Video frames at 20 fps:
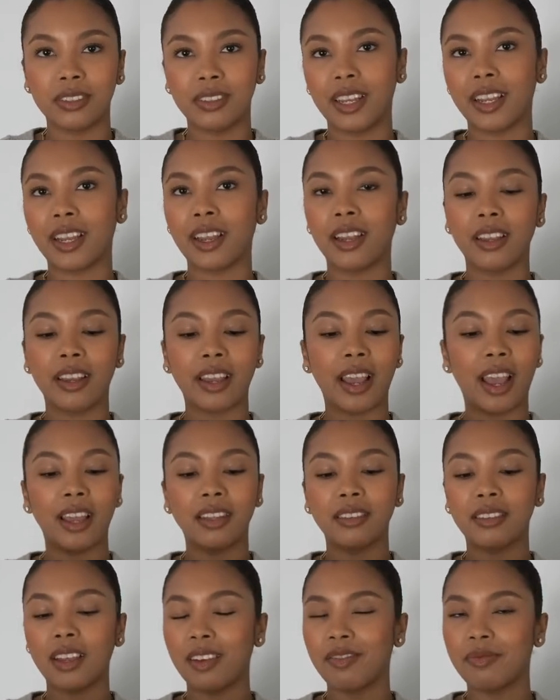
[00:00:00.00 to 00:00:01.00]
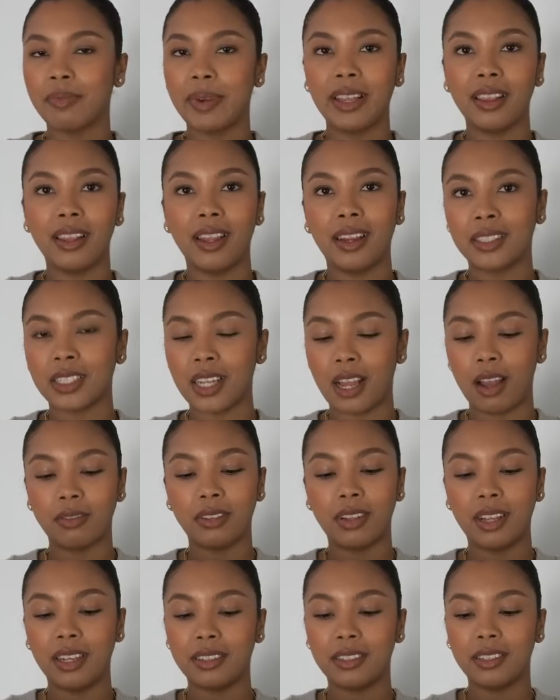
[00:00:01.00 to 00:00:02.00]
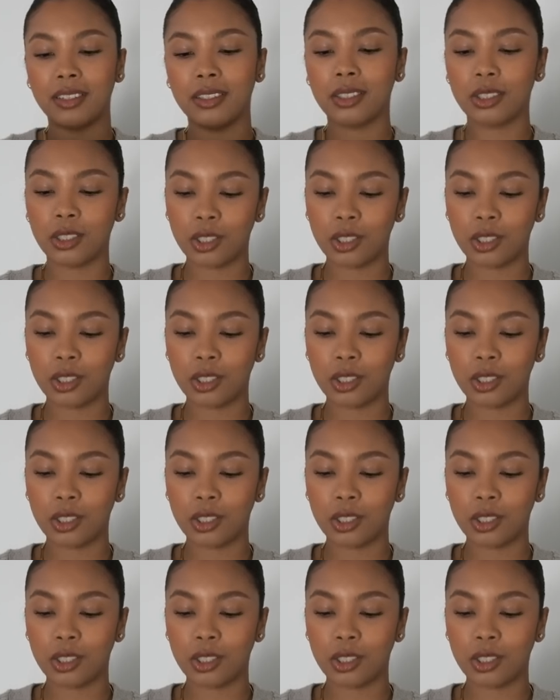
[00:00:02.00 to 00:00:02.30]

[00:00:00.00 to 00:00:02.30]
Like I can't have my legs out like this.